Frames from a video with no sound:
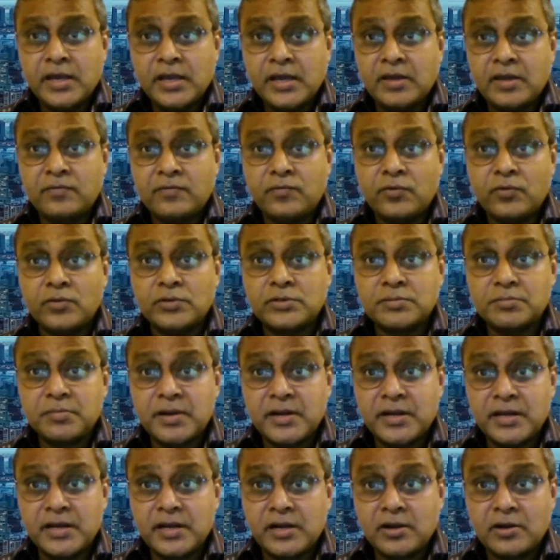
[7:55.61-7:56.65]
Air Force
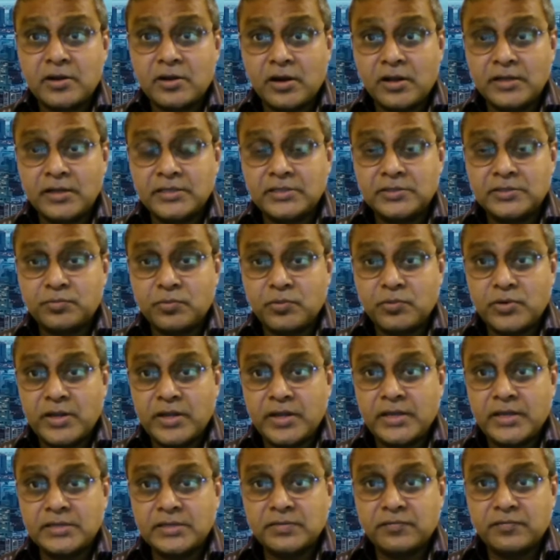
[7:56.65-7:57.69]
Medical College
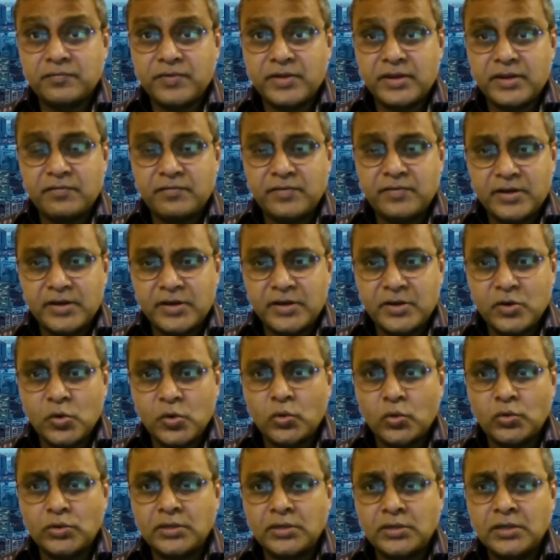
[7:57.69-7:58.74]
Pune is a very, very
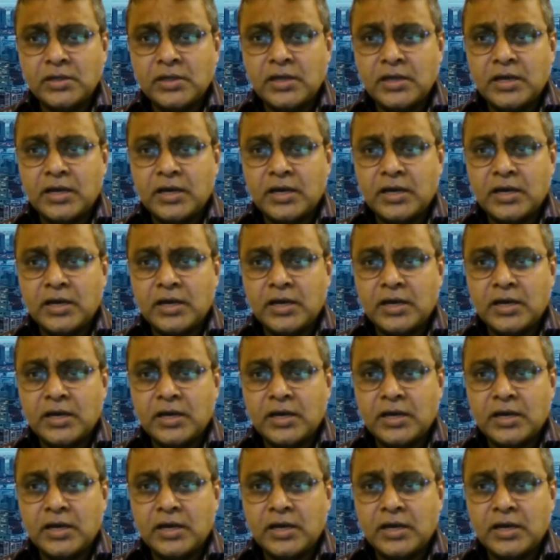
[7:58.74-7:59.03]
known